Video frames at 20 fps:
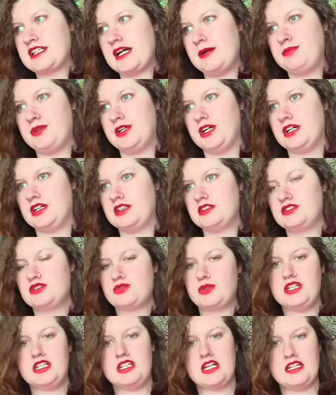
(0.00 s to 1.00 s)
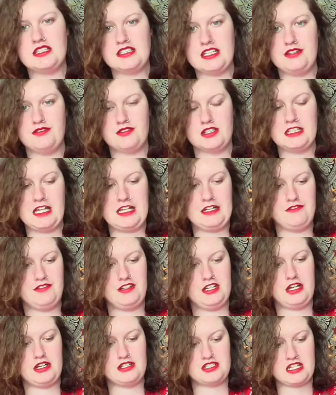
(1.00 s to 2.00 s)
couple of 2019 related
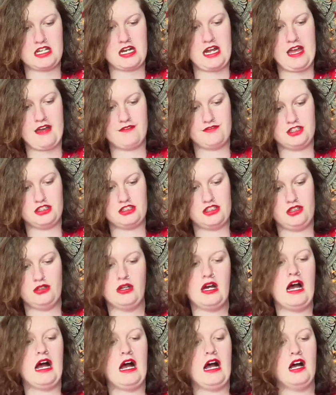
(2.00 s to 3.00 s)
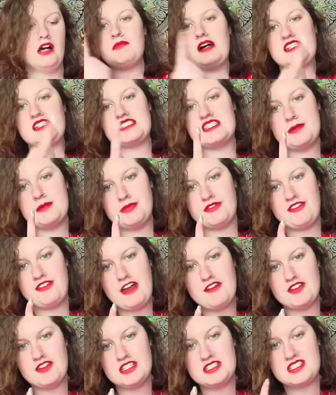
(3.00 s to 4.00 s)
videos that I have to do are my December
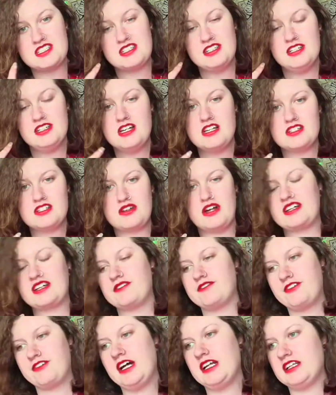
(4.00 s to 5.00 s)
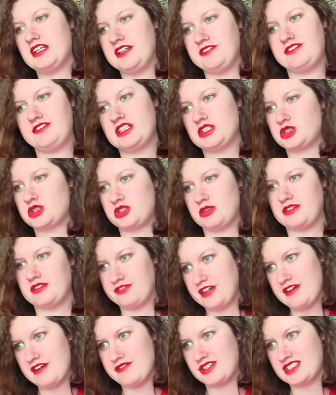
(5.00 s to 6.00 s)
favorites, so I can finally finish doing
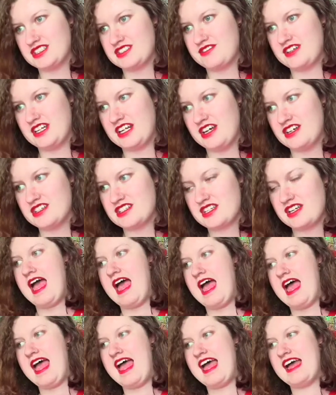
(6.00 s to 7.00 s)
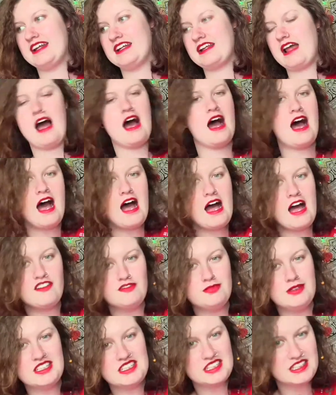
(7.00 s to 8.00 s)
favorites videos. And
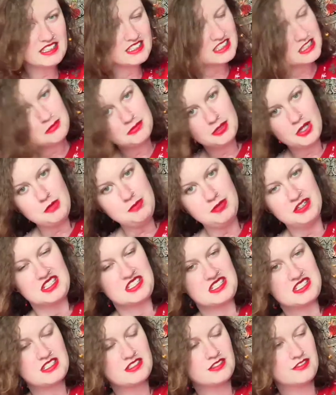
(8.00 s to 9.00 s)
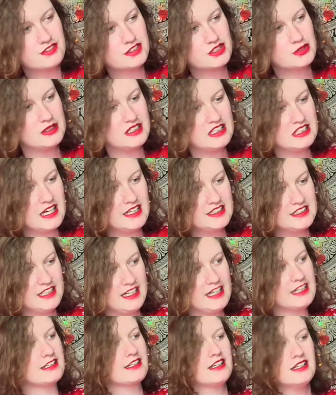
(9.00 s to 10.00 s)
I've been collecting bloopers for
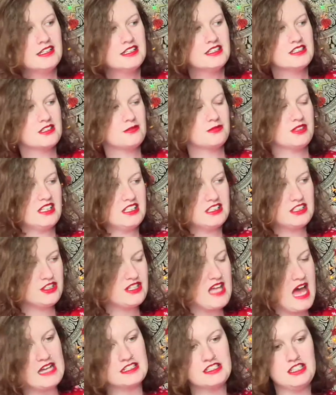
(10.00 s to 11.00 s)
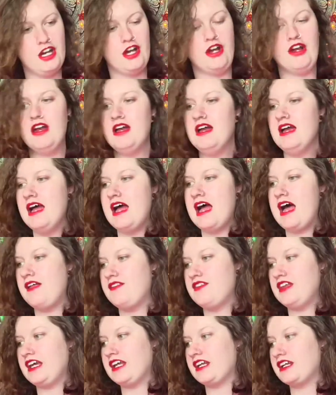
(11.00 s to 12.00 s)
2019, so I'm gonna do that too.
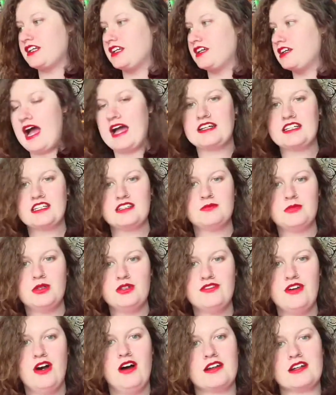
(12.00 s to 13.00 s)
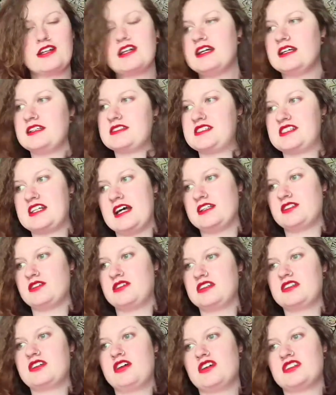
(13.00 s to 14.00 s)
And then I can move on and start
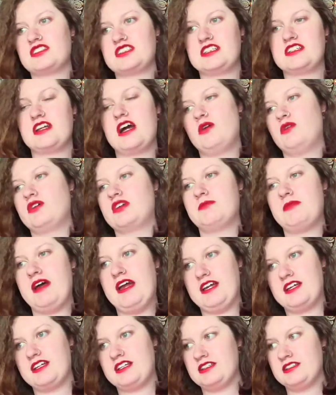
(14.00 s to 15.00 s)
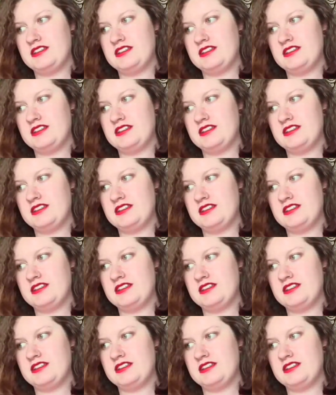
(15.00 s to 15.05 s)
doing content I wanna make